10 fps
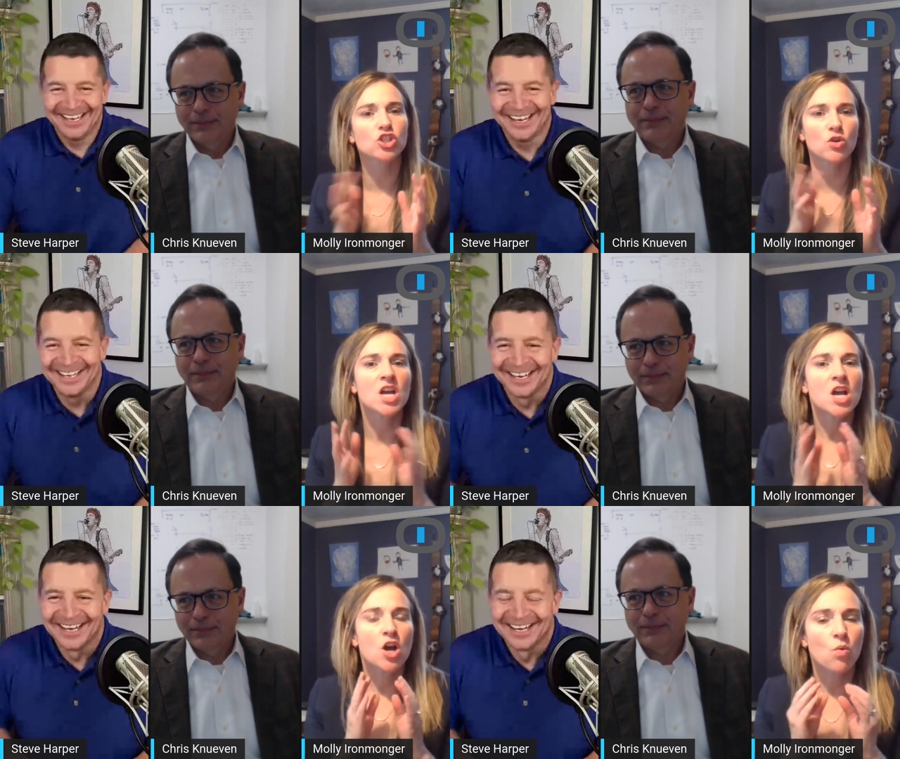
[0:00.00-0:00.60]
Speaker 1: So
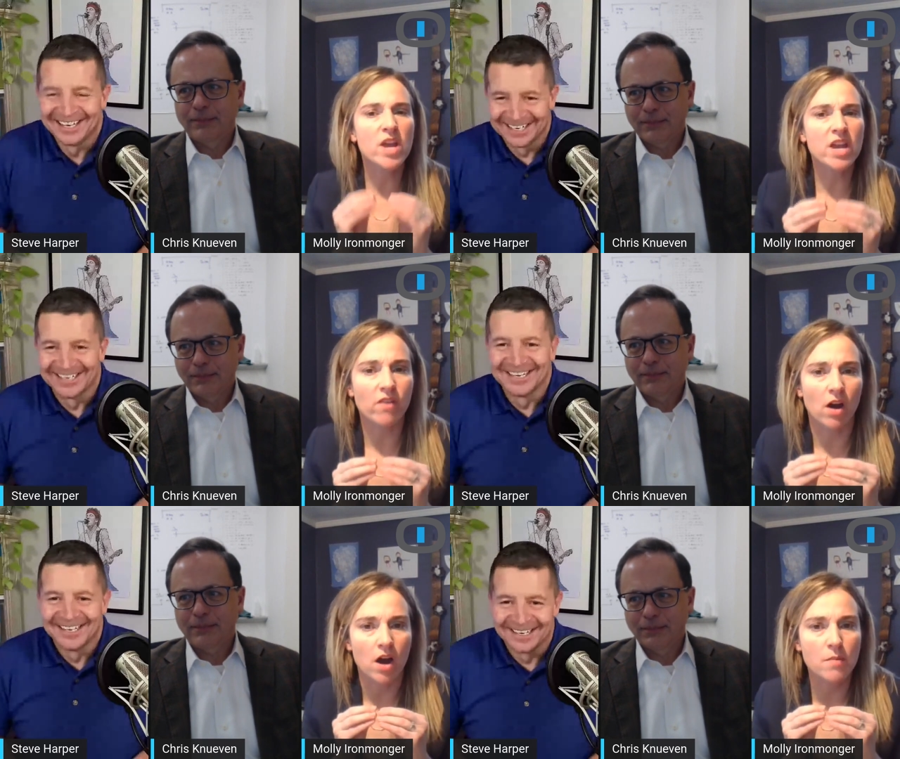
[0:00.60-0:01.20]
we
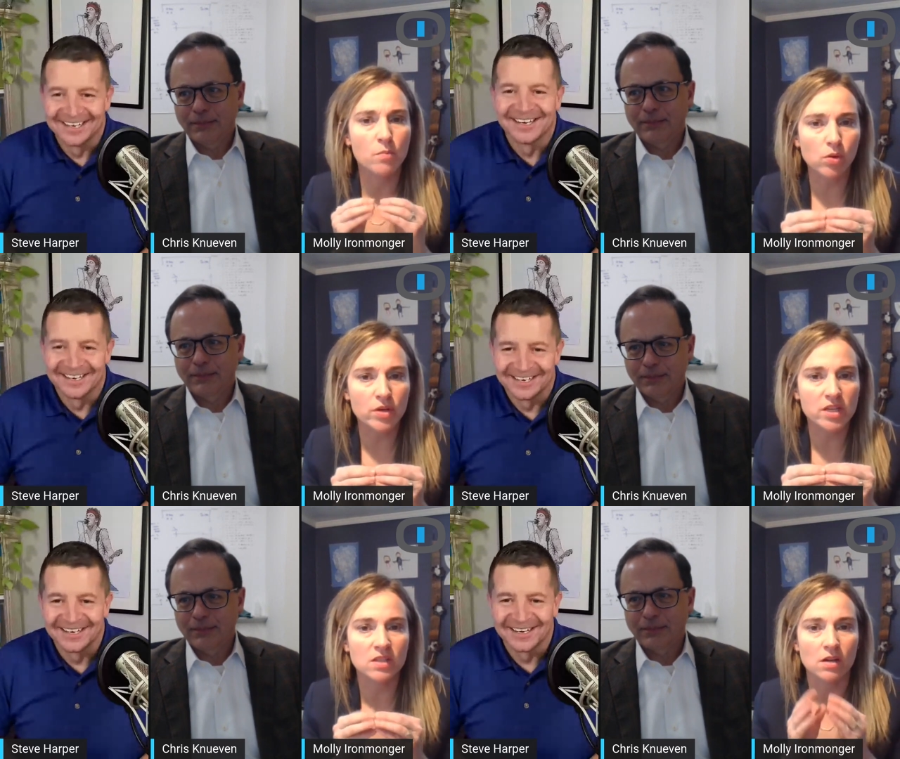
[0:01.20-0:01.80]
have
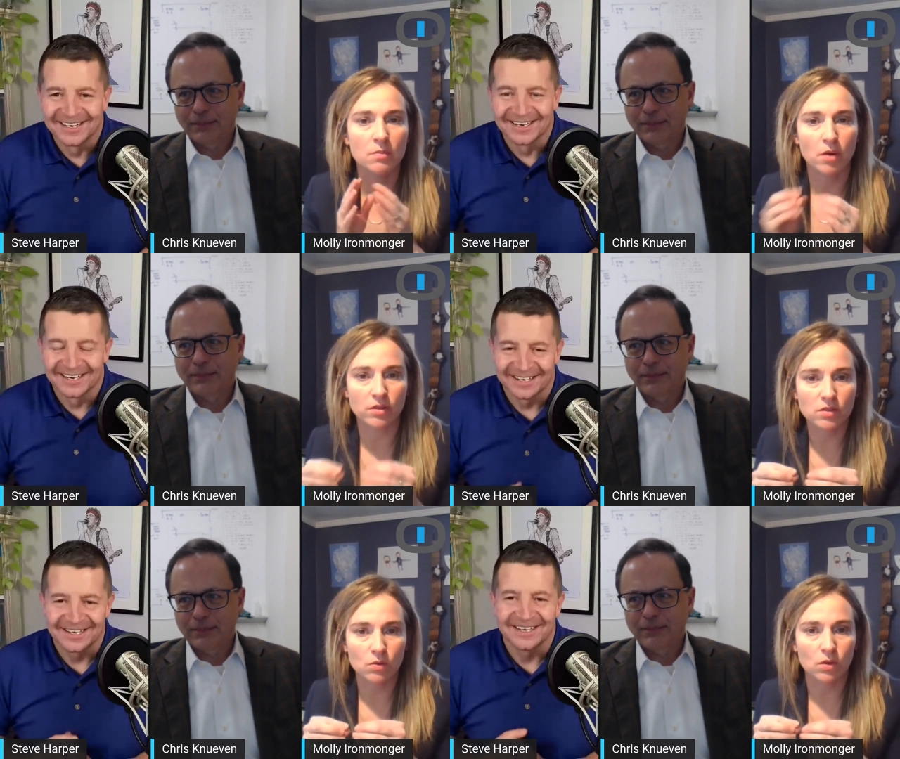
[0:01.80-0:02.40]
employees that are
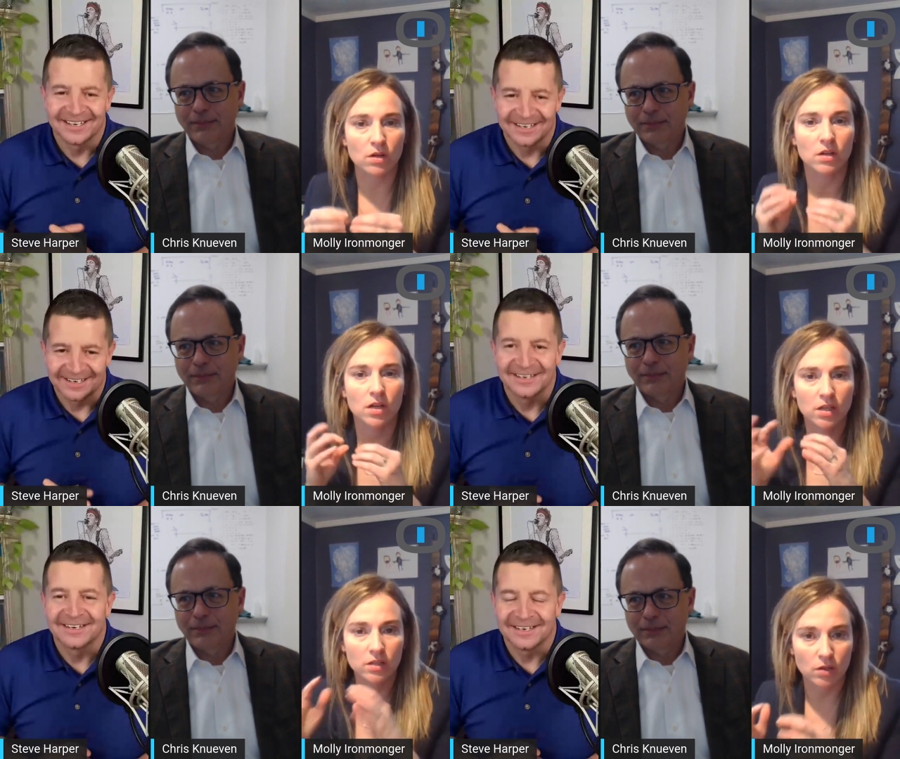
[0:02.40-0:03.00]
Bon Secours,
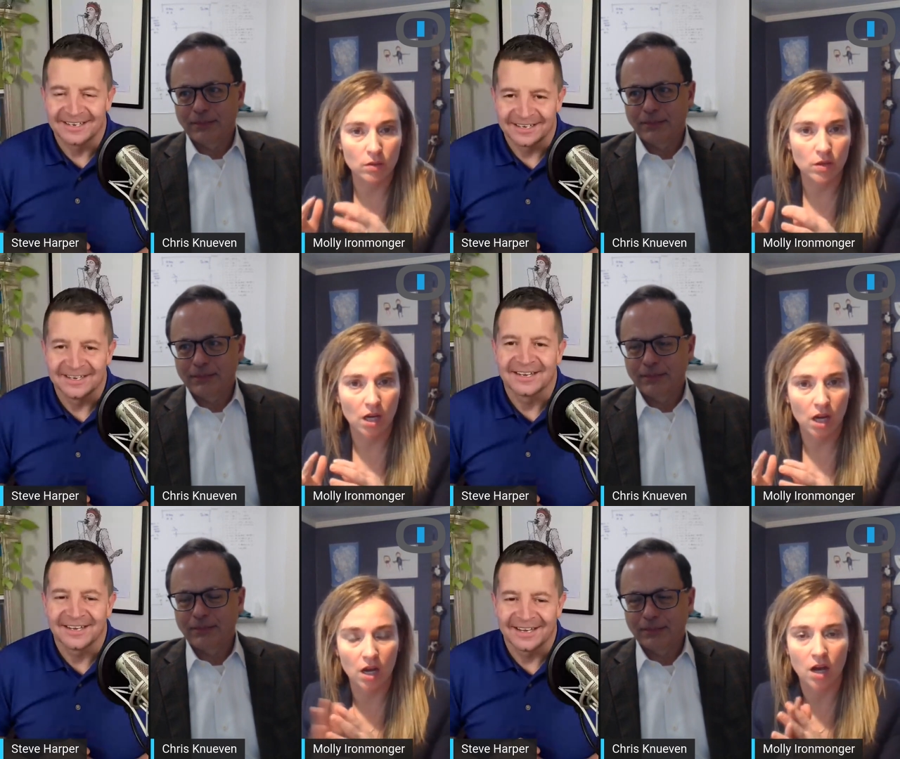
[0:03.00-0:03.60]
you know,
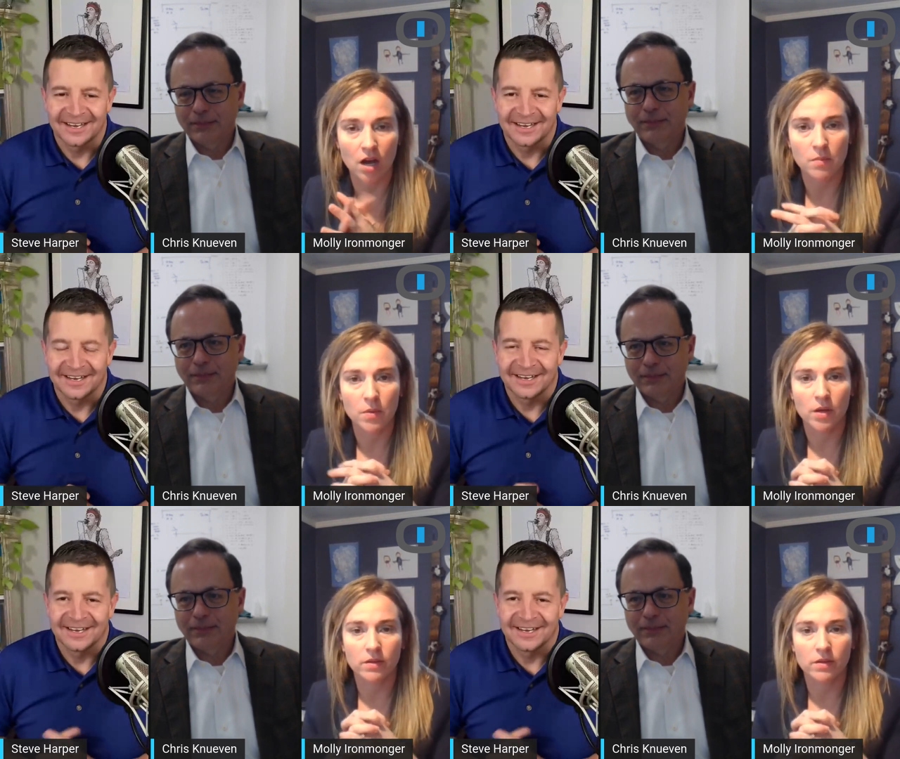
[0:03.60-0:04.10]
um,